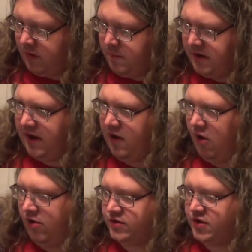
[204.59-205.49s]
but I
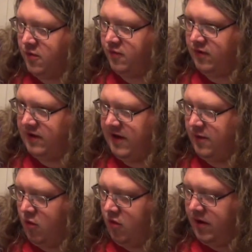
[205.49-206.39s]
also really
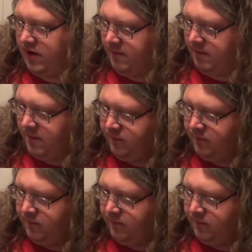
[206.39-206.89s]
want